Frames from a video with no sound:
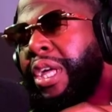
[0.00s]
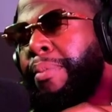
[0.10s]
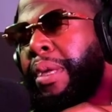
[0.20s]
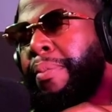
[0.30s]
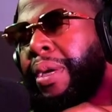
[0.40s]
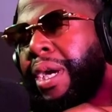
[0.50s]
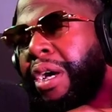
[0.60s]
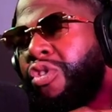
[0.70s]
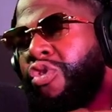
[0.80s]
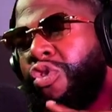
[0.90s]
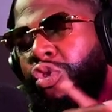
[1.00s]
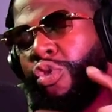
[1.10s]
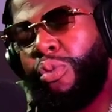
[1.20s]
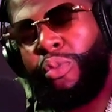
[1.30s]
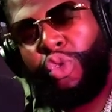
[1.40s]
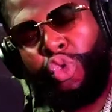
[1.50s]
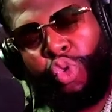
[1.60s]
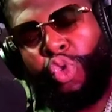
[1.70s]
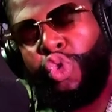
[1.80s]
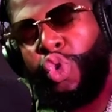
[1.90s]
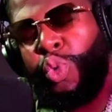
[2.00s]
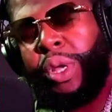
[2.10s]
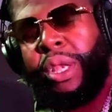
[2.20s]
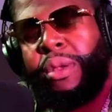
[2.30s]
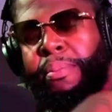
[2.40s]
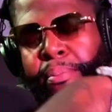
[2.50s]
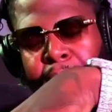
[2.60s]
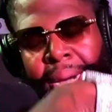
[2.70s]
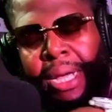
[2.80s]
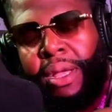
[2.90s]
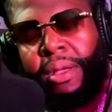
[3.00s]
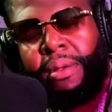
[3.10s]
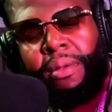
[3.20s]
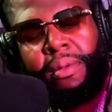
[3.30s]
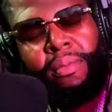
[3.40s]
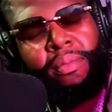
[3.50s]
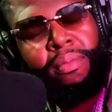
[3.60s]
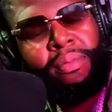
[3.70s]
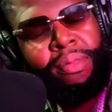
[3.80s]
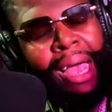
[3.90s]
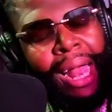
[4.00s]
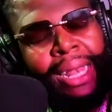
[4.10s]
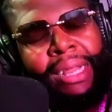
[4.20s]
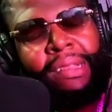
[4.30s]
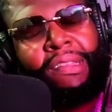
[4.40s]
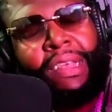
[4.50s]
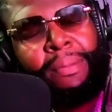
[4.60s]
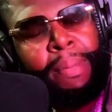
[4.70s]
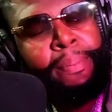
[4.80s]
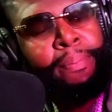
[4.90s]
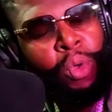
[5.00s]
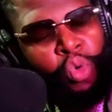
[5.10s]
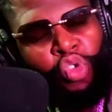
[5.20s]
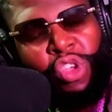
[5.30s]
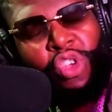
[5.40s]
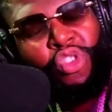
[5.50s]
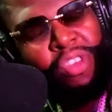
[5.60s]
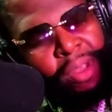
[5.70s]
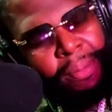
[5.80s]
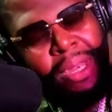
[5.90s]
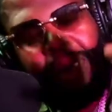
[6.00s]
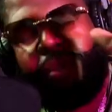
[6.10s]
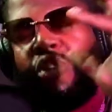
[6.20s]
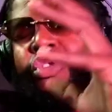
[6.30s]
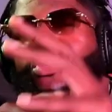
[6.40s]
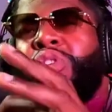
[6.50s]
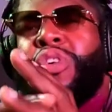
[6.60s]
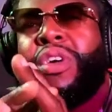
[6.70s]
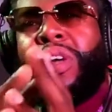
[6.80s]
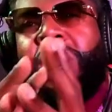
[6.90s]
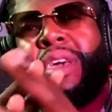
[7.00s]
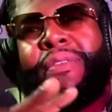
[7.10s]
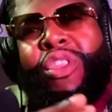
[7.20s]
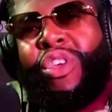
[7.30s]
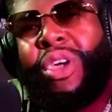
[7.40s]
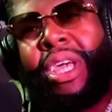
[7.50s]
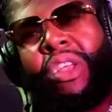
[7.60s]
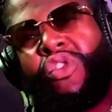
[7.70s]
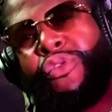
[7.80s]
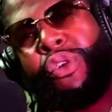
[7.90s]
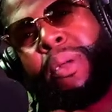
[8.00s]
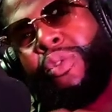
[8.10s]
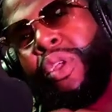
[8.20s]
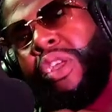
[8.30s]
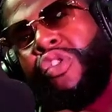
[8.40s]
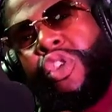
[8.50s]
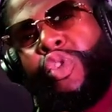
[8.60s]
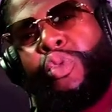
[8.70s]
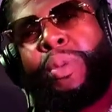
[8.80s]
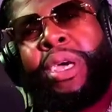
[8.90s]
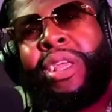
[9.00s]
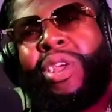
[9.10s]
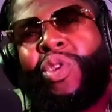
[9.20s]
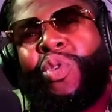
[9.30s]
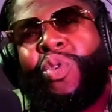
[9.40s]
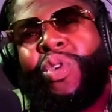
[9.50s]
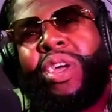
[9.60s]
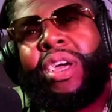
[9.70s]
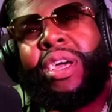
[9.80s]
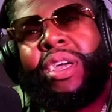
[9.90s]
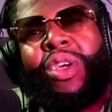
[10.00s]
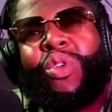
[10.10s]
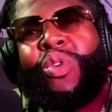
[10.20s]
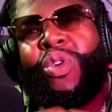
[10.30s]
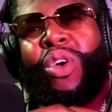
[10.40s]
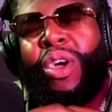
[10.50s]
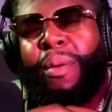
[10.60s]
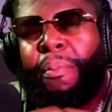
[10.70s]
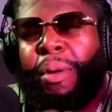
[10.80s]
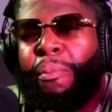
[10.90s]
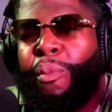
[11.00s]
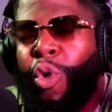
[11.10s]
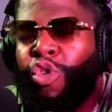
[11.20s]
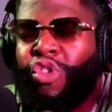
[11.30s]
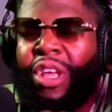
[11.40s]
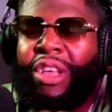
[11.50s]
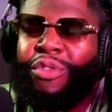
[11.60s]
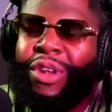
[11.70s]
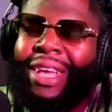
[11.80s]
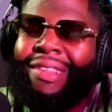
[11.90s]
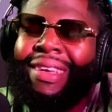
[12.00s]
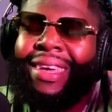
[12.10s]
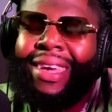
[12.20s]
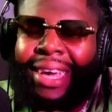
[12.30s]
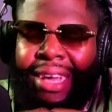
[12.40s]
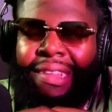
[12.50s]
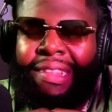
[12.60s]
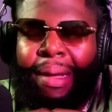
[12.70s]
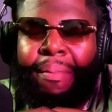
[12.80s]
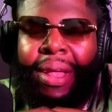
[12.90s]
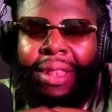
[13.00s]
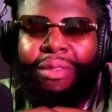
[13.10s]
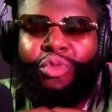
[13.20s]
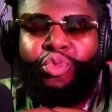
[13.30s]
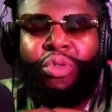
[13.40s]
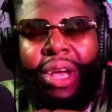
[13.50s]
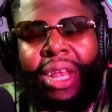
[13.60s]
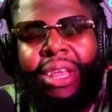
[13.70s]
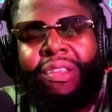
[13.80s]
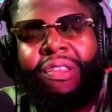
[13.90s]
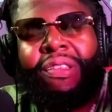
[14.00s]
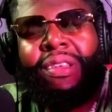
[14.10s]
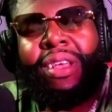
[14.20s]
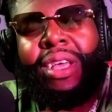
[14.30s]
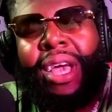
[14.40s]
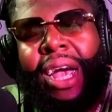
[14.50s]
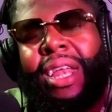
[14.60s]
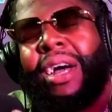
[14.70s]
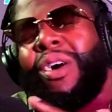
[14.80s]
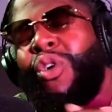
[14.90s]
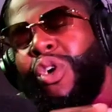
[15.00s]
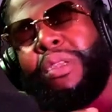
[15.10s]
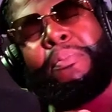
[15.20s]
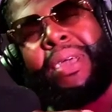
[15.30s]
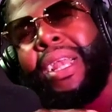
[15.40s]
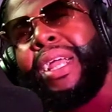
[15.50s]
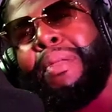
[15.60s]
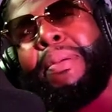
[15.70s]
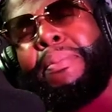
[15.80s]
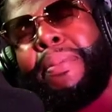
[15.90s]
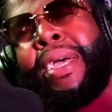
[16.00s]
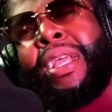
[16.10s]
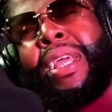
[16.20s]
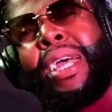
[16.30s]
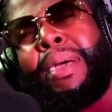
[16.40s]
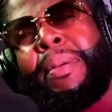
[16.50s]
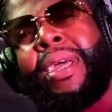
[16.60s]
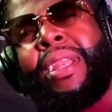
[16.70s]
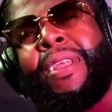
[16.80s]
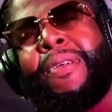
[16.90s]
You know what I mean? Because you knowing my talents and my music, you should have been able to give it to your kids for them to listen to, man. You know. But mostly it's the kids them that really. Kind of hurt me a little bit, man. You know what I mean?